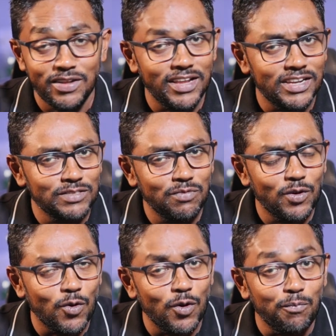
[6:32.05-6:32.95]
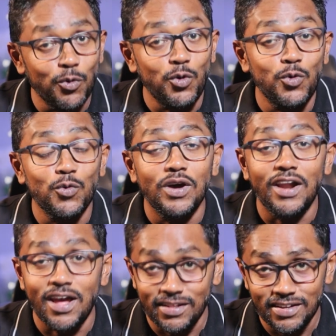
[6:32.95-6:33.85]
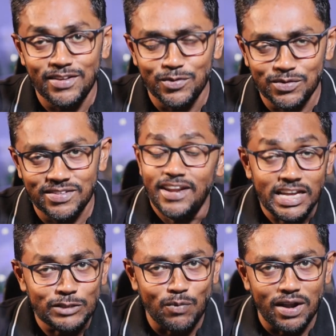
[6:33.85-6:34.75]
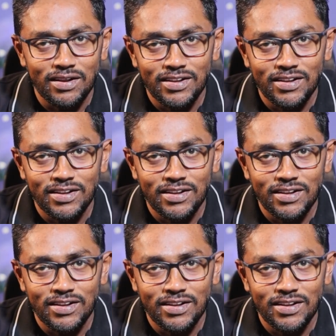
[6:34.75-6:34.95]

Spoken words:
That is we call put to another use. Next one,